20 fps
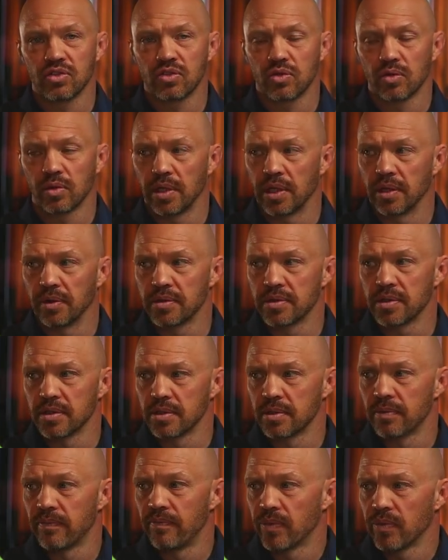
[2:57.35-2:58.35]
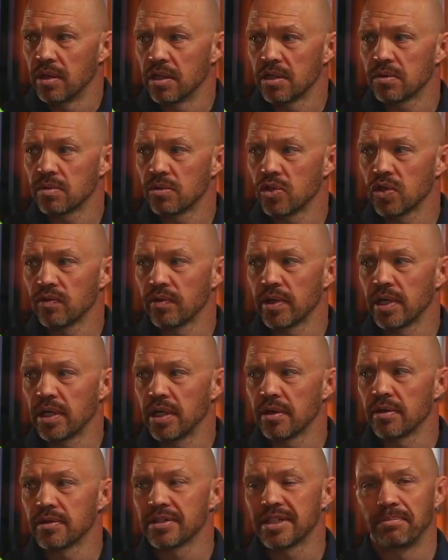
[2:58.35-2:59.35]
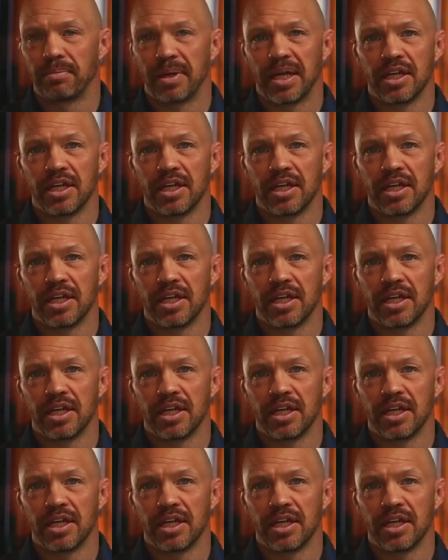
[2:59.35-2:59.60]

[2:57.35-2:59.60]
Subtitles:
scoliosis. This one over here is the